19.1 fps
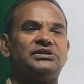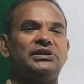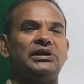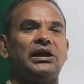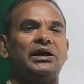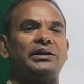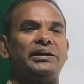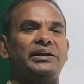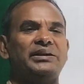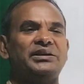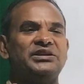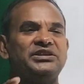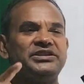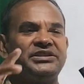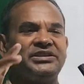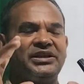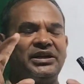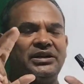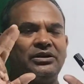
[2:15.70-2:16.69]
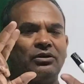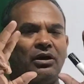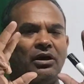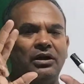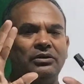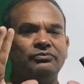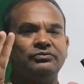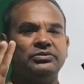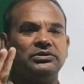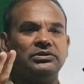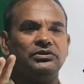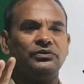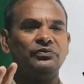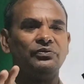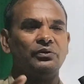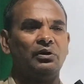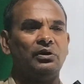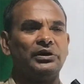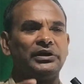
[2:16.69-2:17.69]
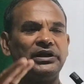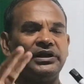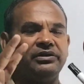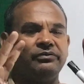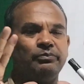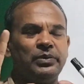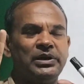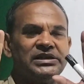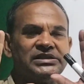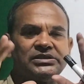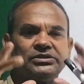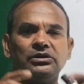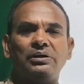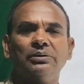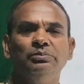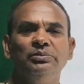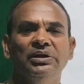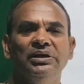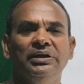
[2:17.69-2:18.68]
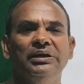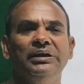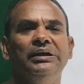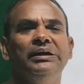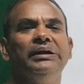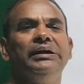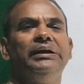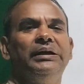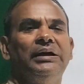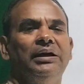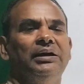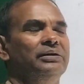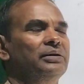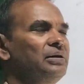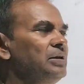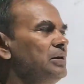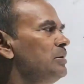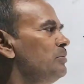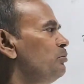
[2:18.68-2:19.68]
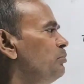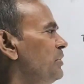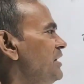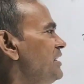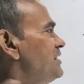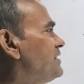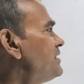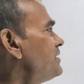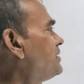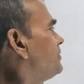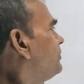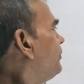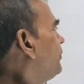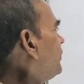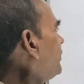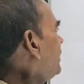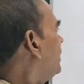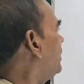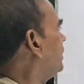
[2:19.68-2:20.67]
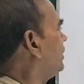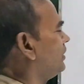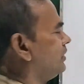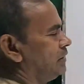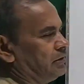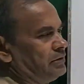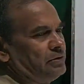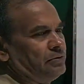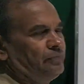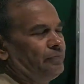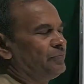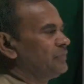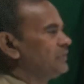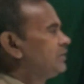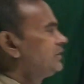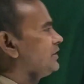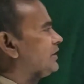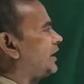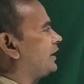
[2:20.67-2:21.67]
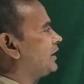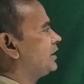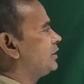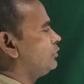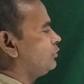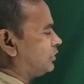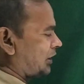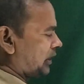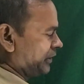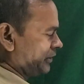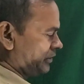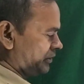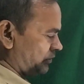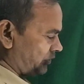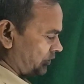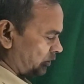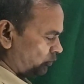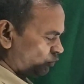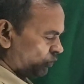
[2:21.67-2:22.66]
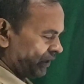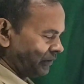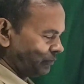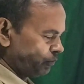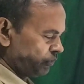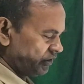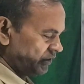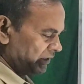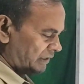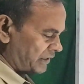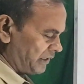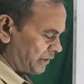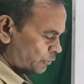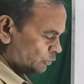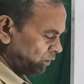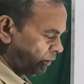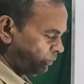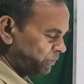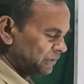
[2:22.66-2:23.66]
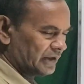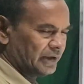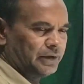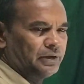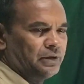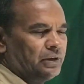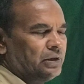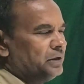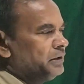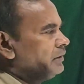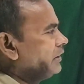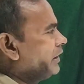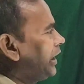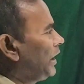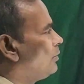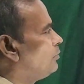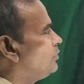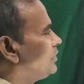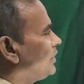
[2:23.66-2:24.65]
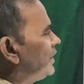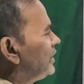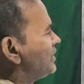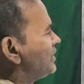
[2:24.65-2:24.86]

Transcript: there instead of or in place of here. Please take a look at the whiteboard and you will be able to